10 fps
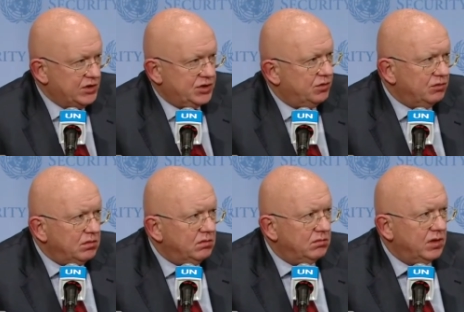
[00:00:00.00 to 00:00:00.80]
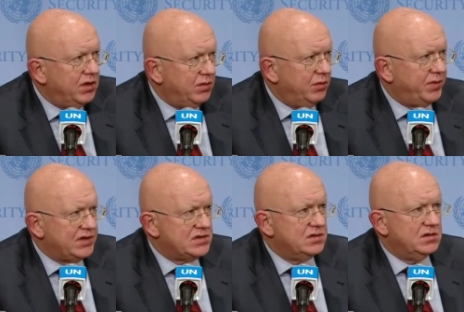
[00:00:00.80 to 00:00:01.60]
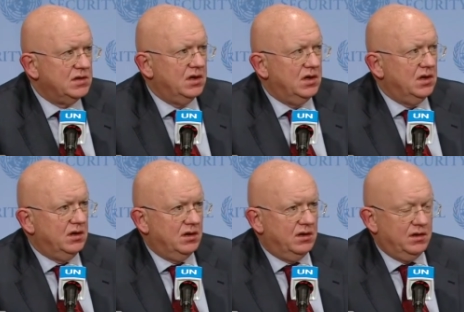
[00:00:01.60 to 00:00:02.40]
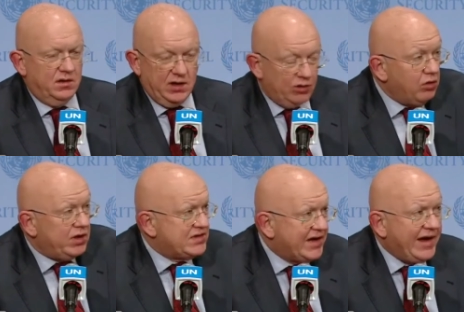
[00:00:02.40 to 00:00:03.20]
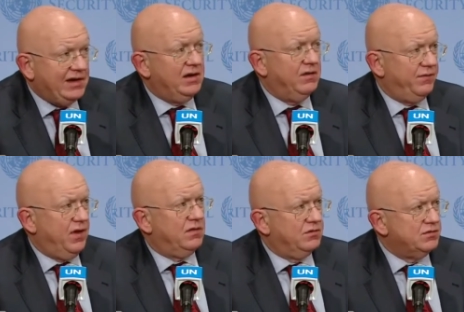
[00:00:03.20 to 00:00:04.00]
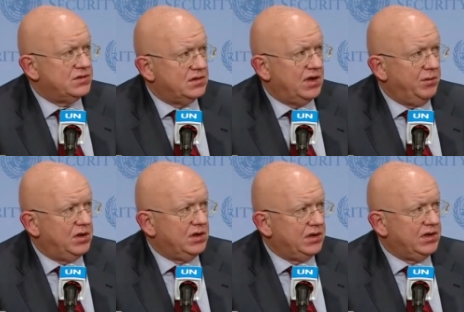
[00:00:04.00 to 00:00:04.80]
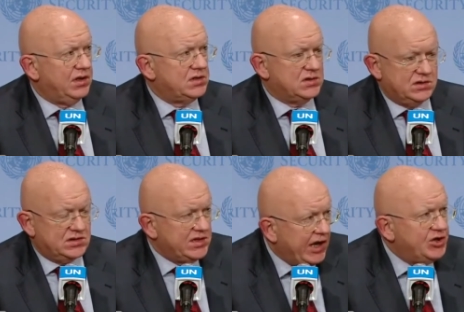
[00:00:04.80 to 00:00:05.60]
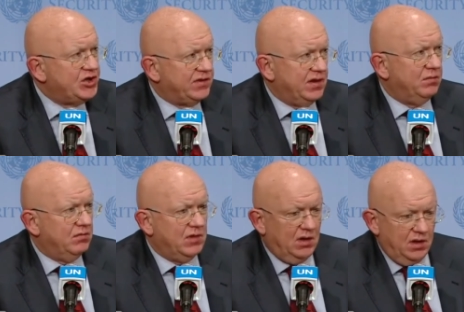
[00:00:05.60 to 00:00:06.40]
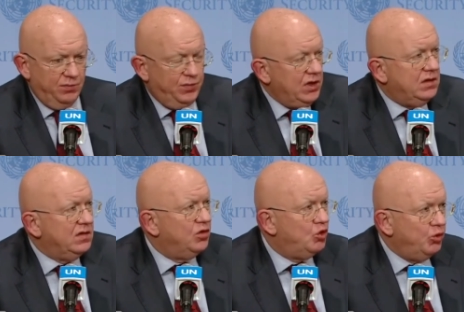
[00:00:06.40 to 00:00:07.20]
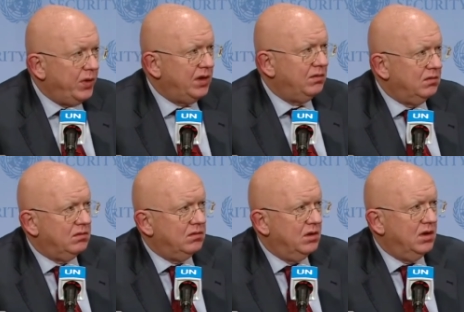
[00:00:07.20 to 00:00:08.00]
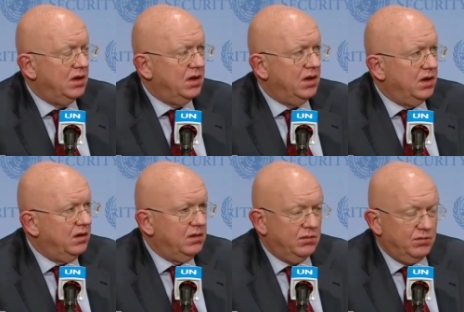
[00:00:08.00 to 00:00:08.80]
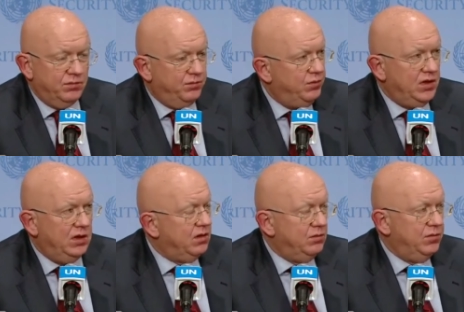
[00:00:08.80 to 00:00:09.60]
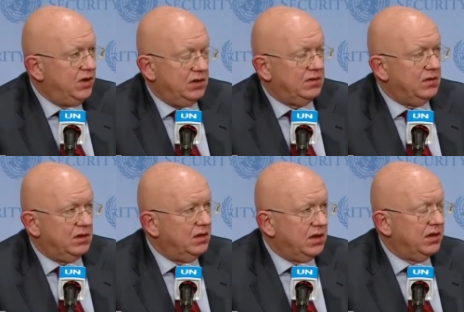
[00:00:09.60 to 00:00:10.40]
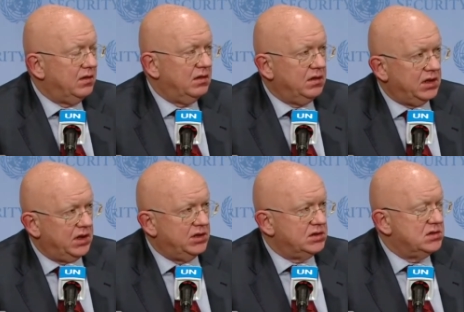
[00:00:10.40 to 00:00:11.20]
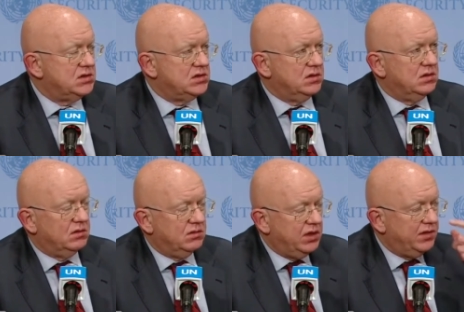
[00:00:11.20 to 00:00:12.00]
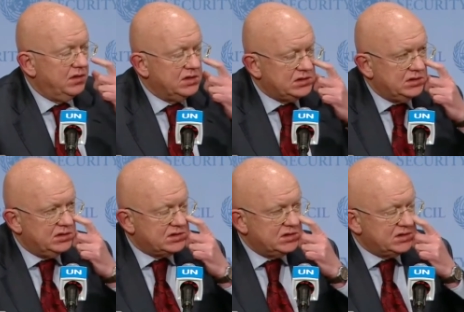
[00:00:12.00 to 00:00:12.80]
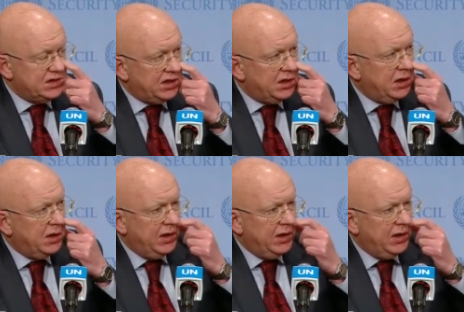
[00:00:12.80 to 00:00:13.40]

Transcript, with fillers: Shihun, where they were present, and orchestrating, in fact, those chemical attacks, staging them, be it in Douma, and be it in other locations on other incidents in Syria.